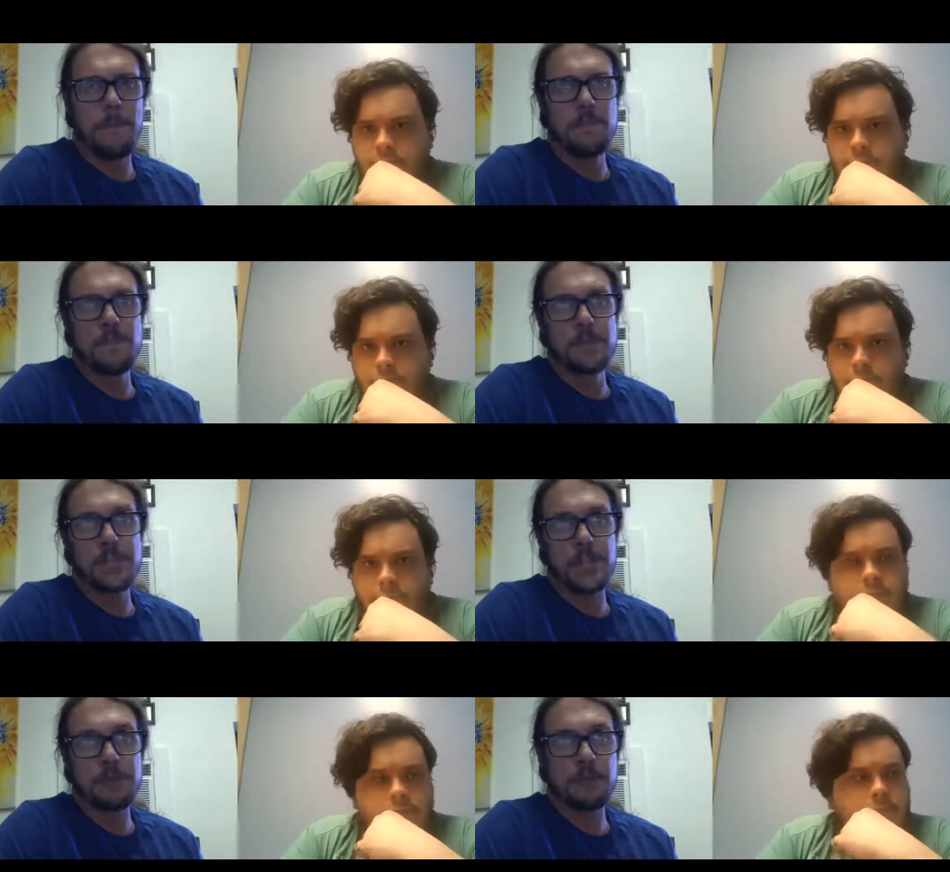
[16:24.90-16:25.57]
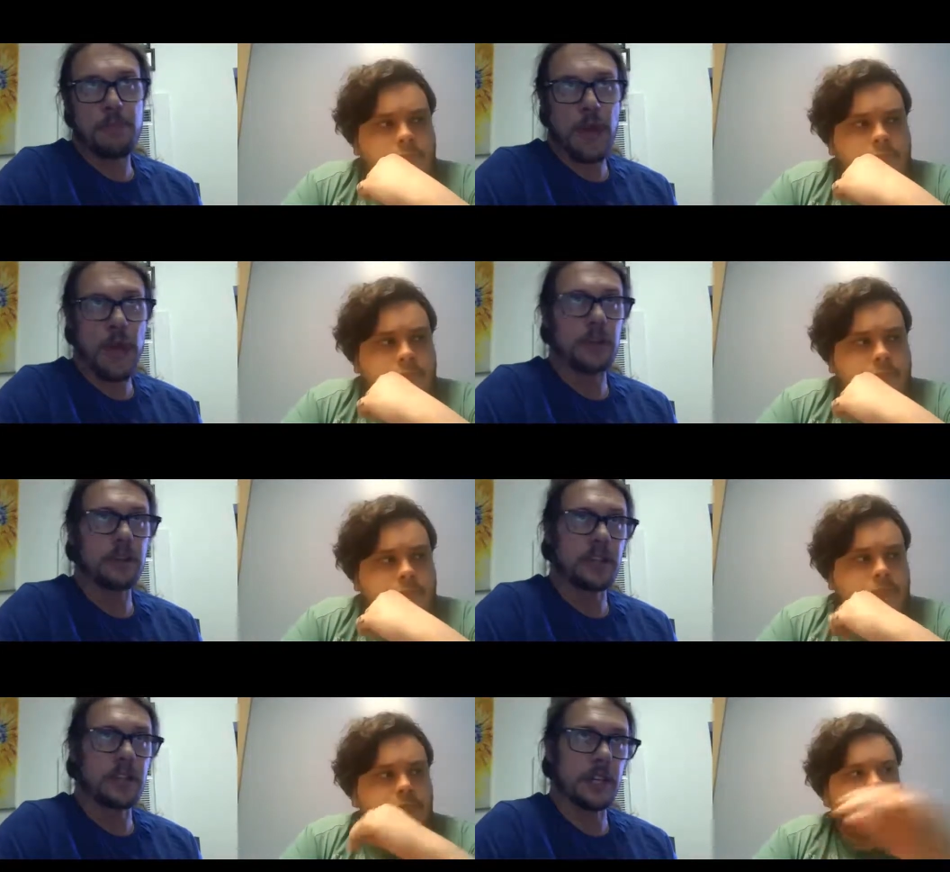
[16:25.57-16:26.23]
Speaker 1: seems better
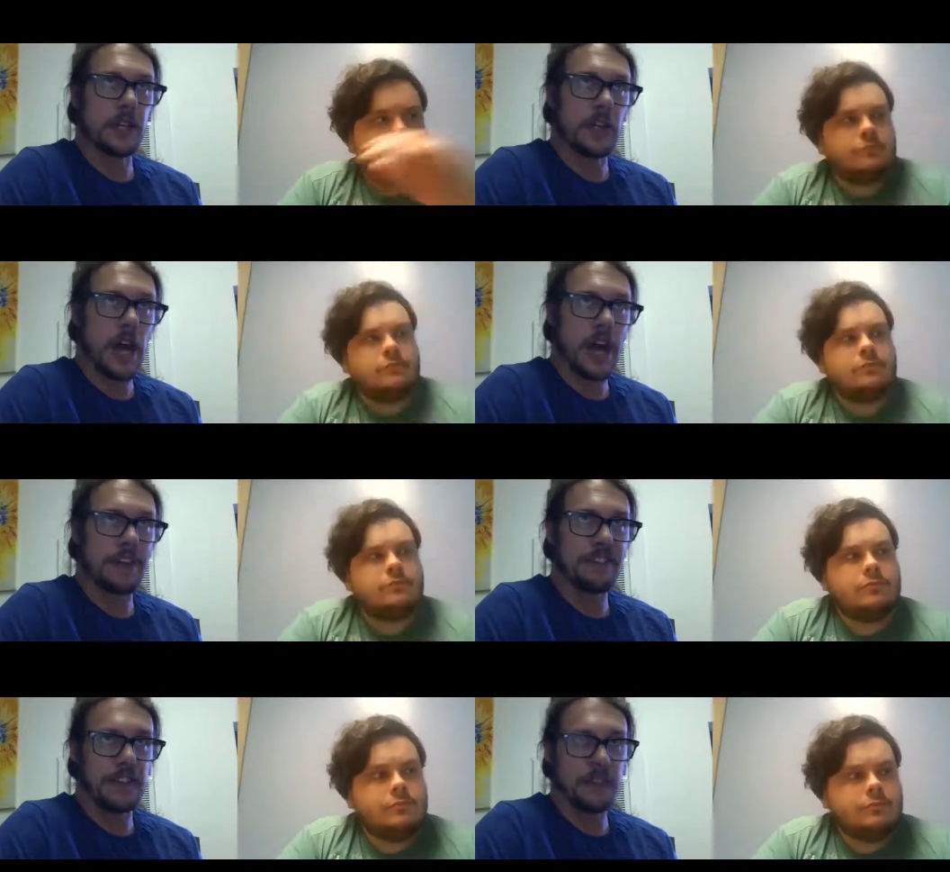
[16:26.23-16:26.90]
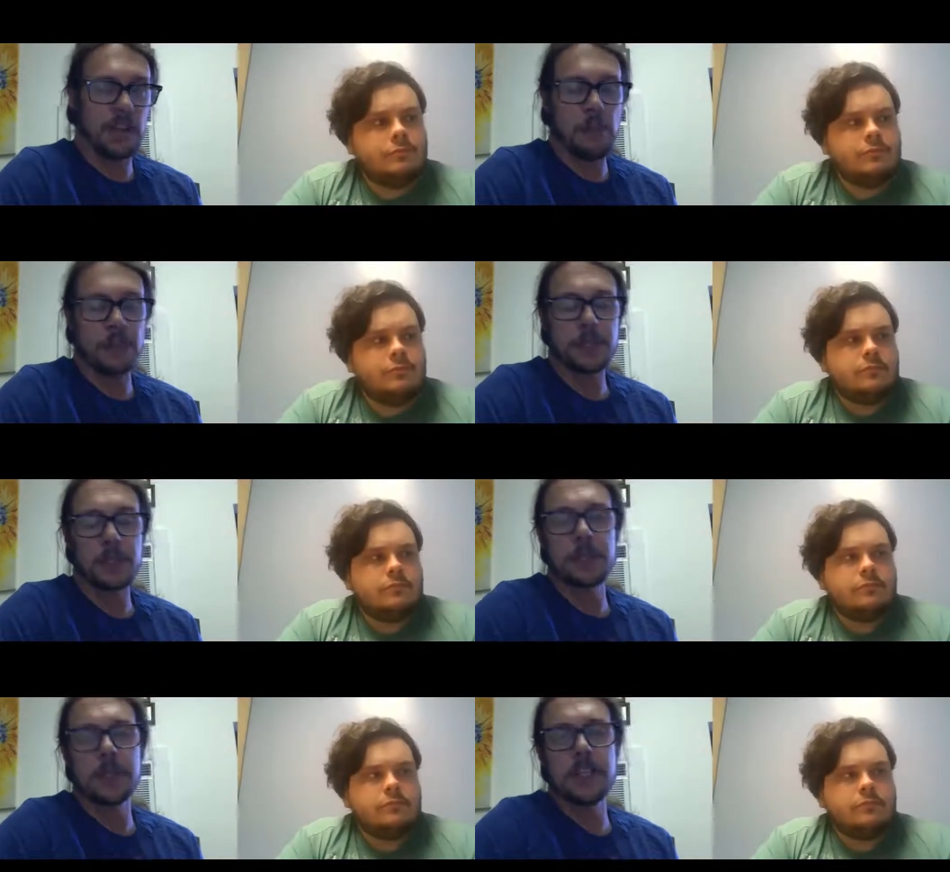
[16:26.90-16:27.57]
than a lot of other
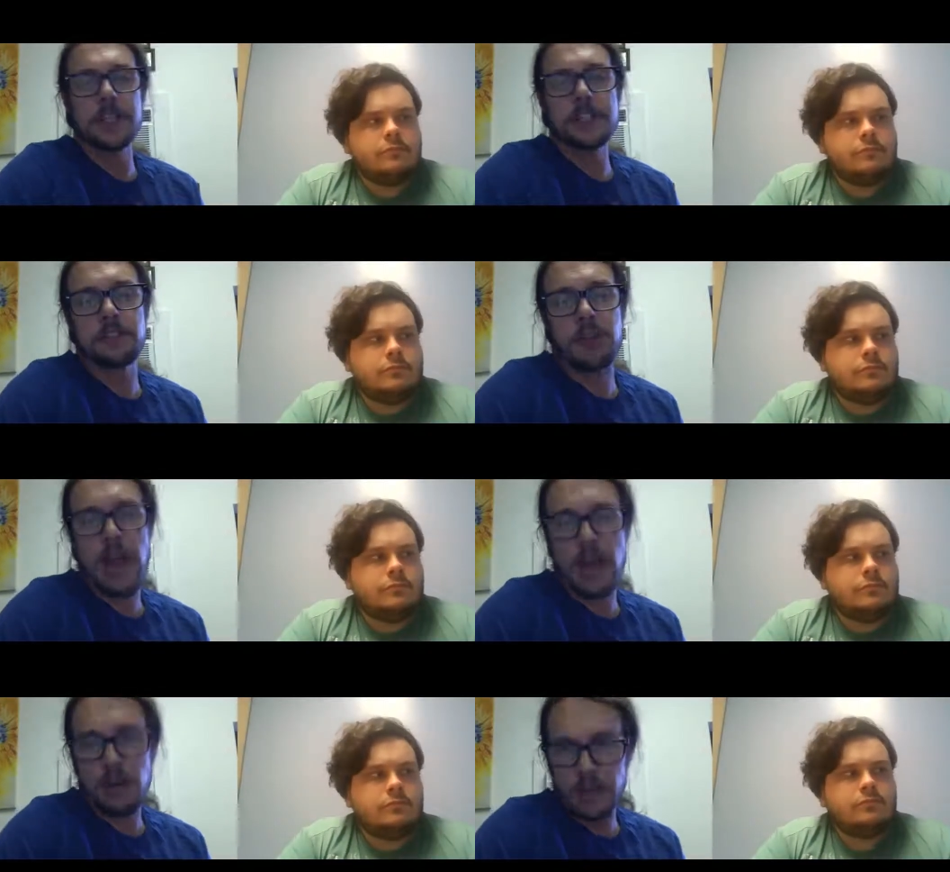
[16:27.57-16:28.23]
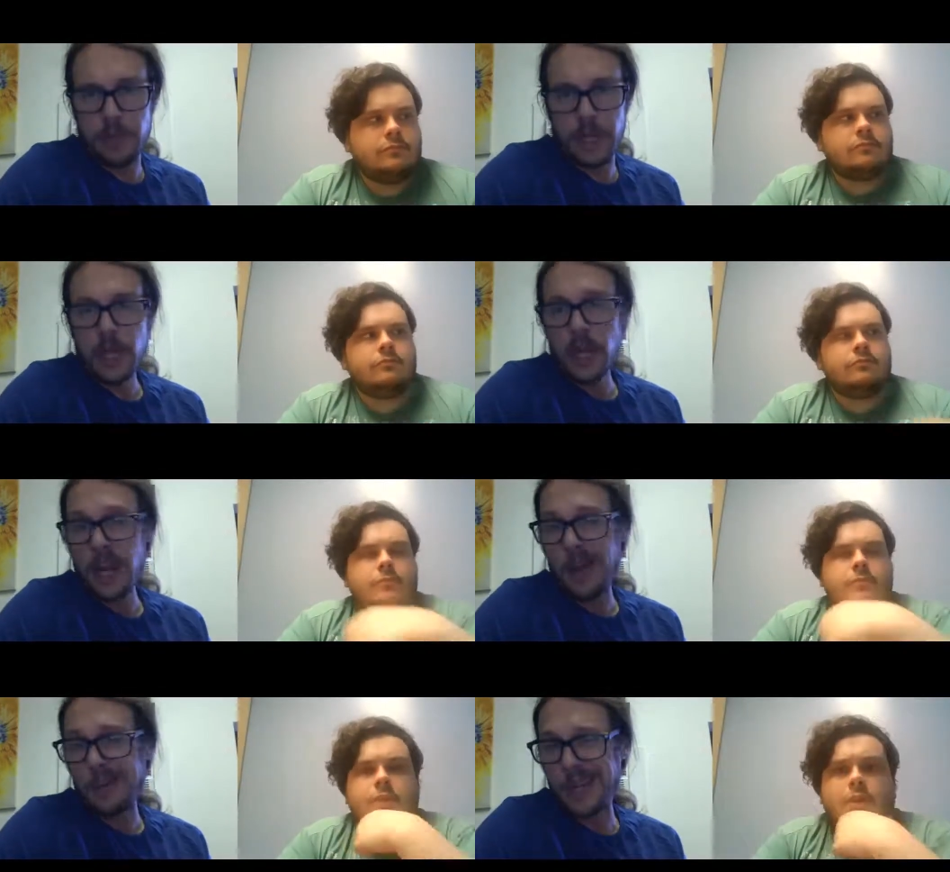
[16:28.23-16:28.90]
opportunities around me.
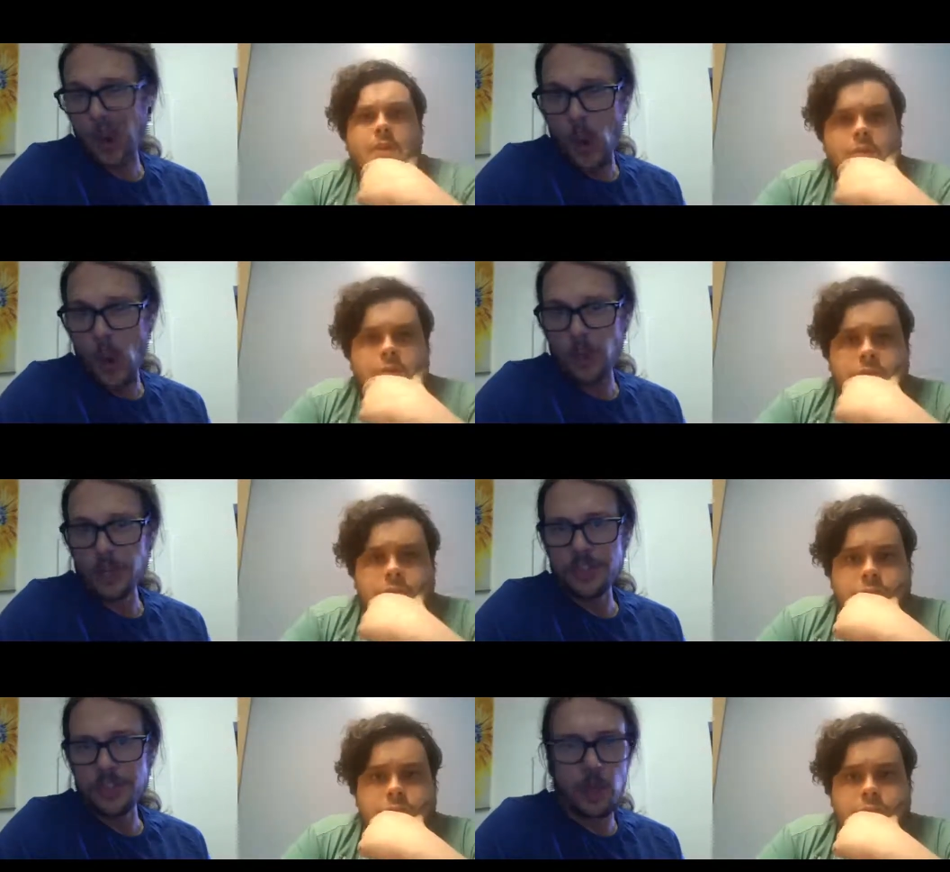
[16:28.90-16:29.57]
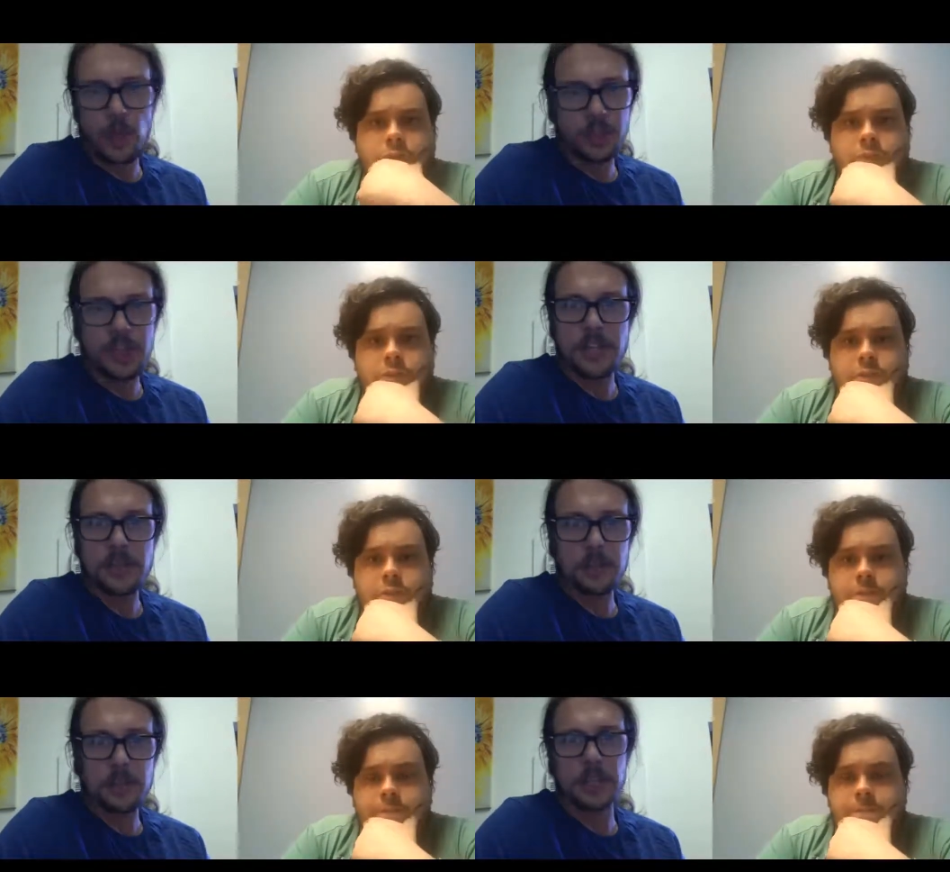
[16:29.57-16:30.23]
I mean, Kohl's Kohl's has a
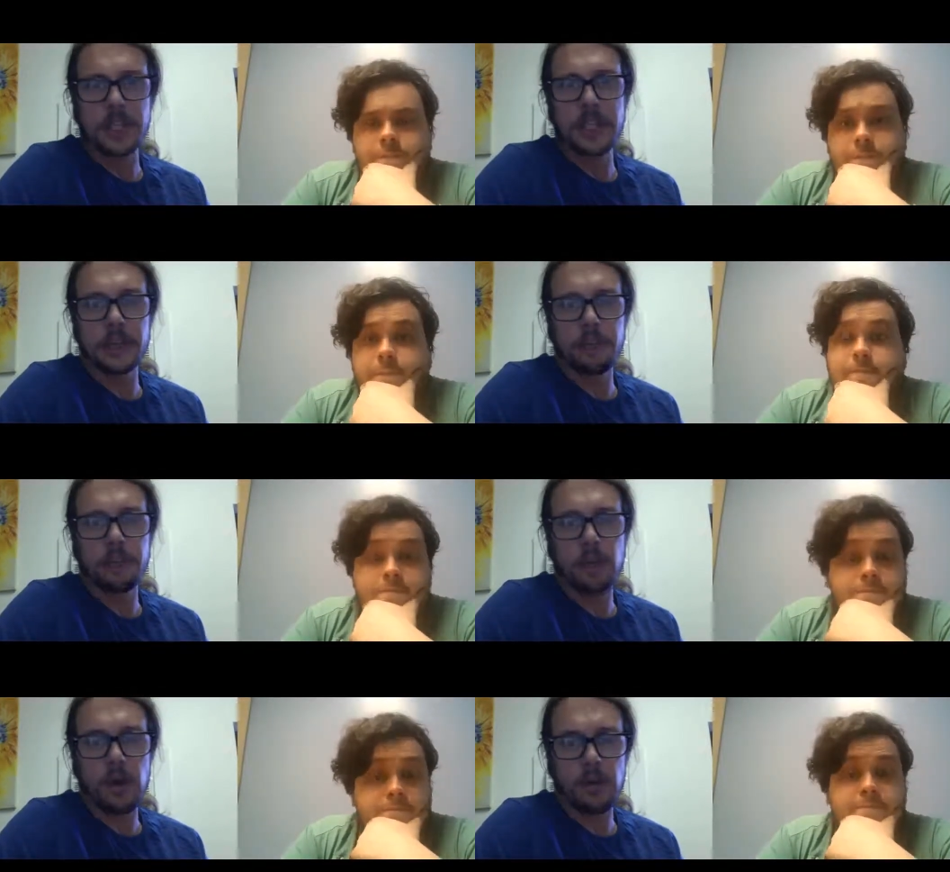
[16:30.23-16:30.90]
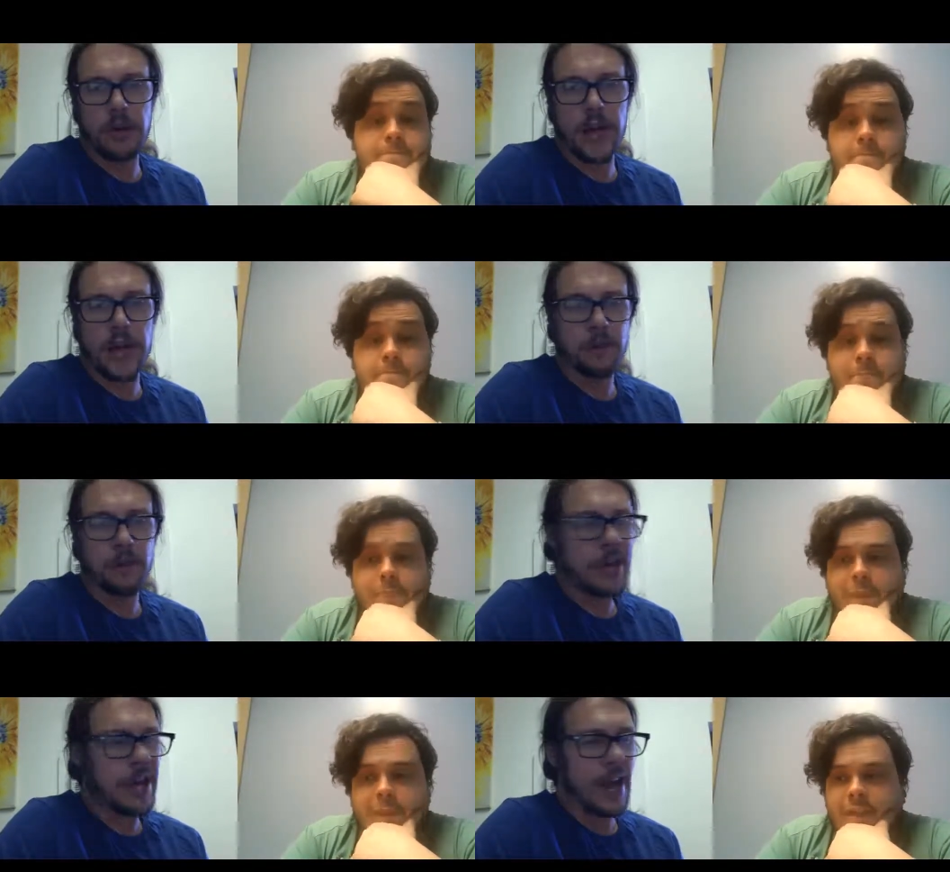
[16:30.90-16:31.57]
really good program.
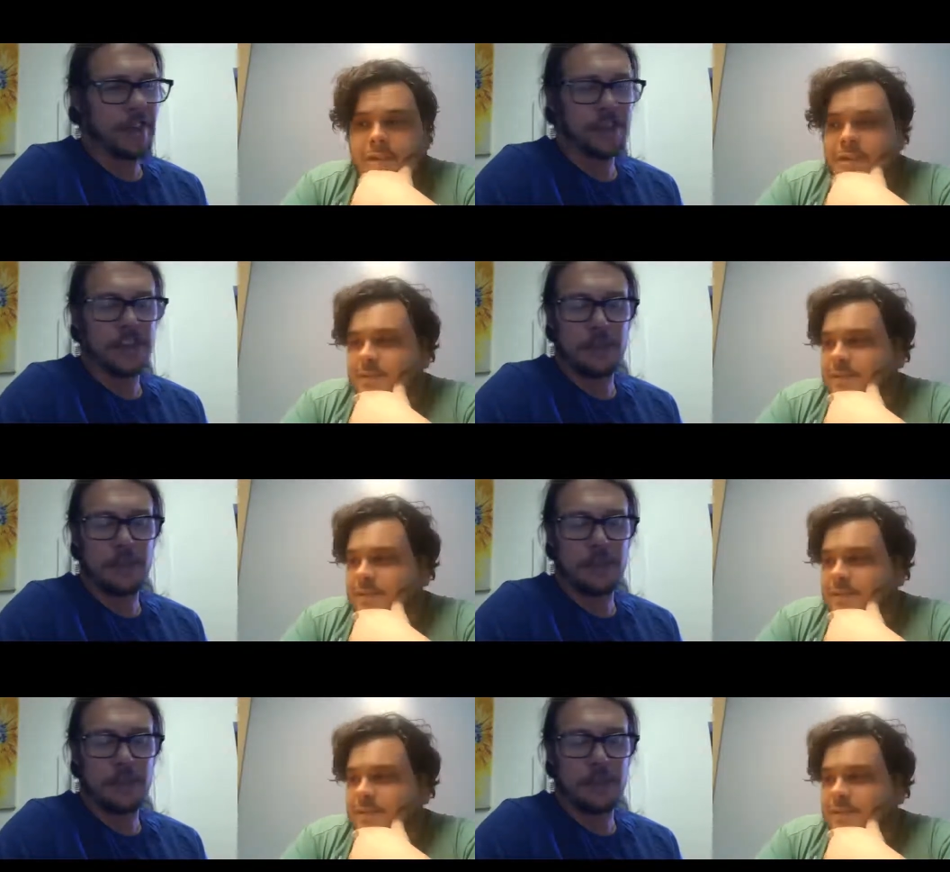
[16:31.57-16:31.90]
I've seen